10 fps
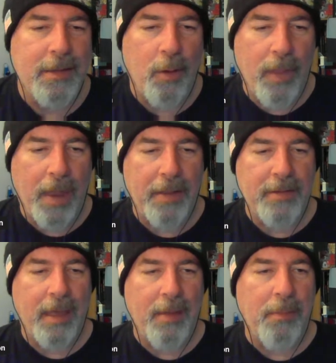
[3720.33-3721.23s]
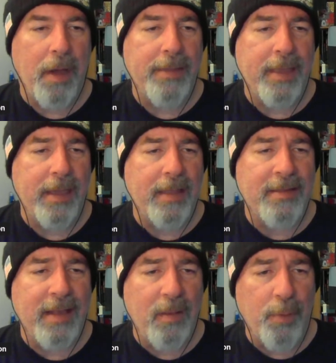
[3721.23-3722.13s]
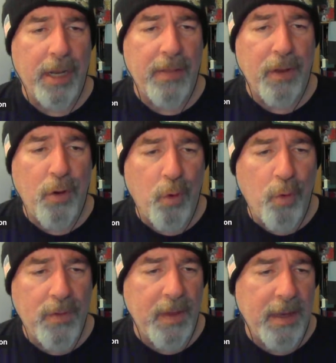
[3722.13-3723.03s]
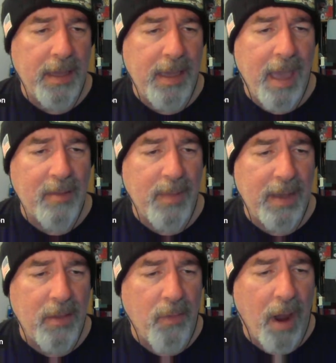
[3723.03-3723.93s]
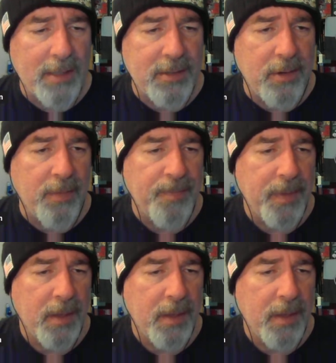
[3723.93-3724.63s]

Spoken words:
So that is him, I take it, celebrating the news that he has made the roster.